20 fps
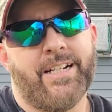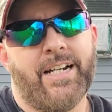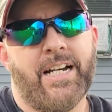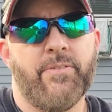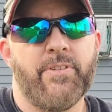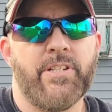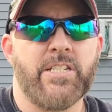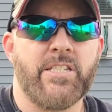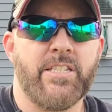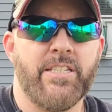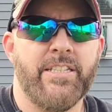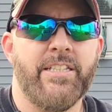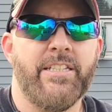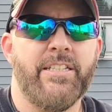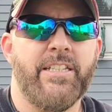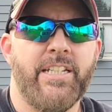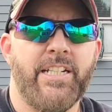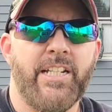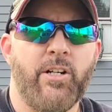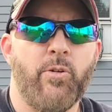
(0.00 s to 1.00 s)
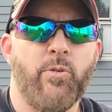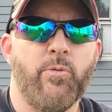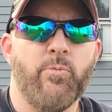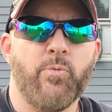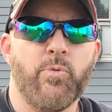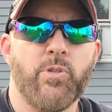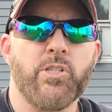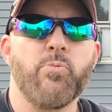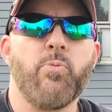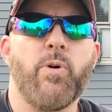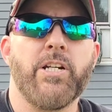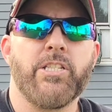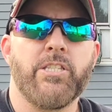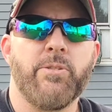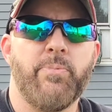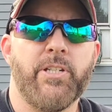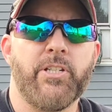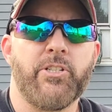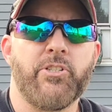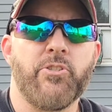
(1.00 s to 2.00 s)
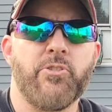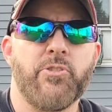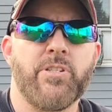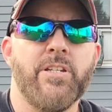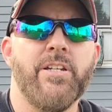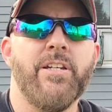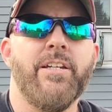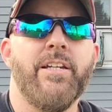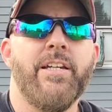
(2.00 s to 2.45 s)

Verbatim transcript: Obviously, you know, just watch the pictures